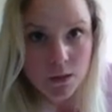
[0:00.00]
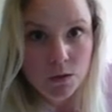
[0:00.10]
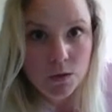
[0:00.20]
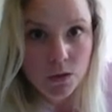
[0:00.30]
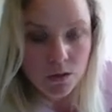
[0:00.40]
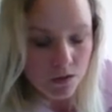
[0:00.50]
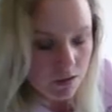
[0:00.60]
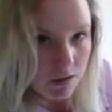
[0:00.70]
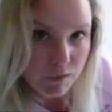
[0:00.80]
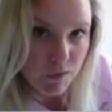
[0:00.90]
Now
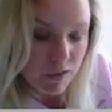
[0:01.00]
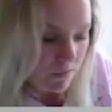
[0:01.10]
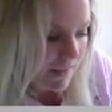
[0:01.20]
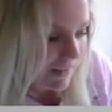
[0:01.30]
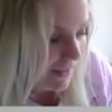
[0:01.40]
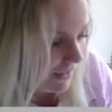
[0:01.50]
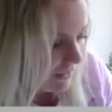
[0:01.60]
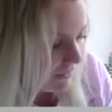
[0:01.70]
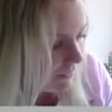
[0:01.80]
I factorise again,